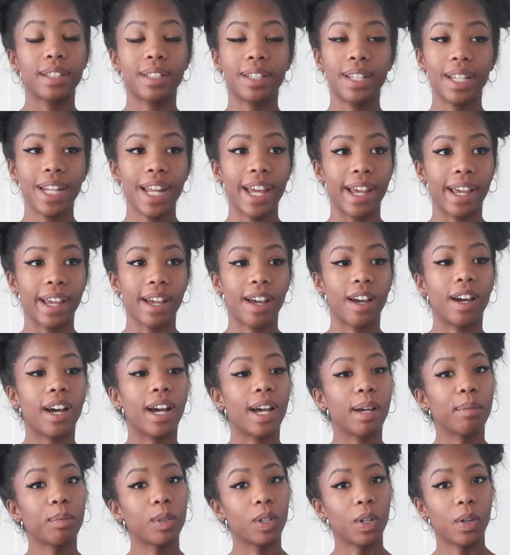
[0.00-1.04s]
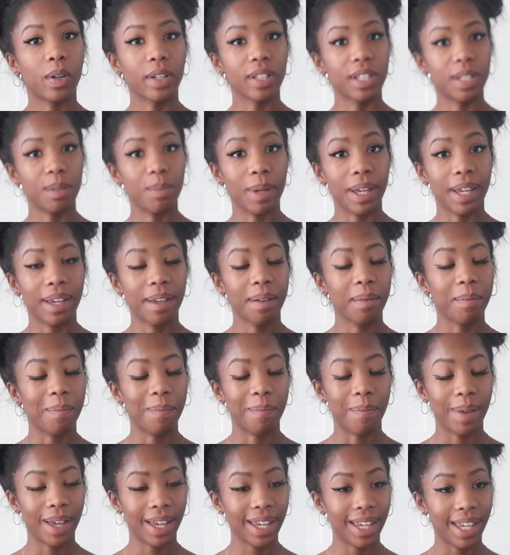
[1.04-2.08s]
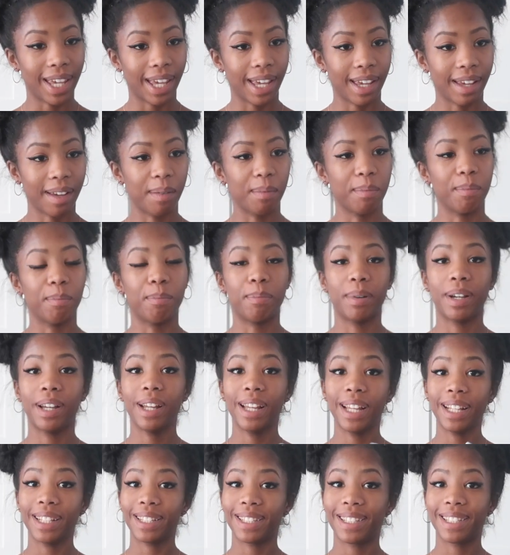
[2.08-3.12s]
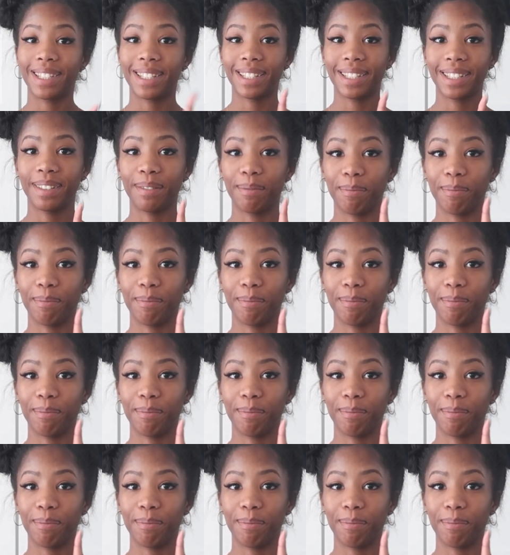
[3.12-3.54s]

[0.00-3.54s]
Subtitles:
Today I'm going to be baking, but